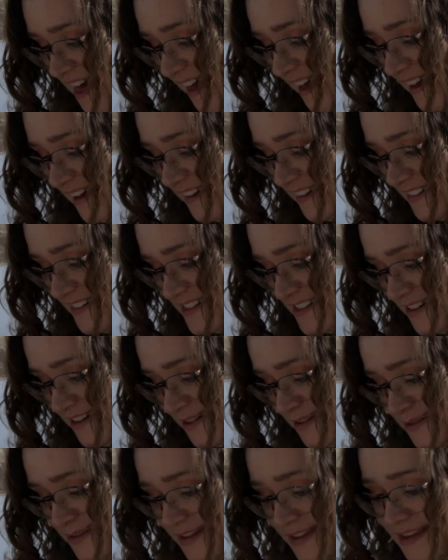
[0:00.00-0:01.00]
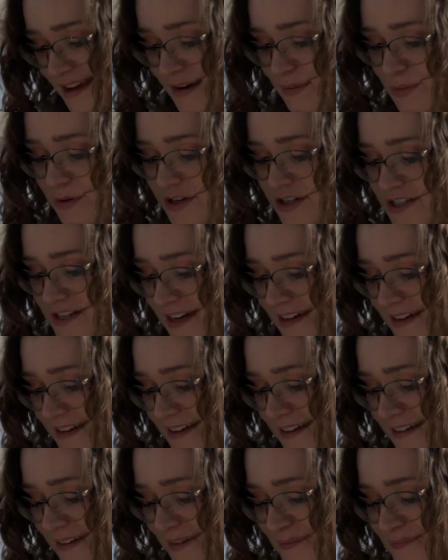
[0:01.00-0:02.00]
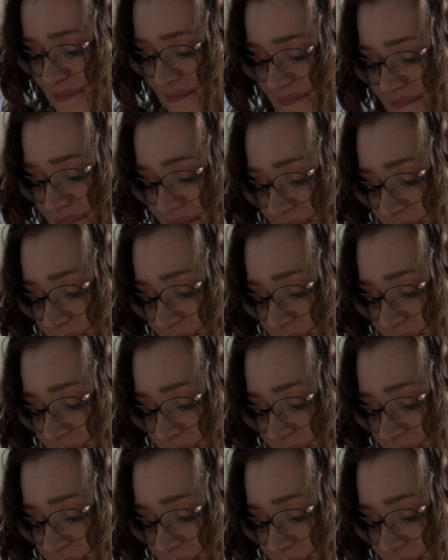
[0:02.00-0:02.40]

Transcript: and I don't think they'd appreciate this.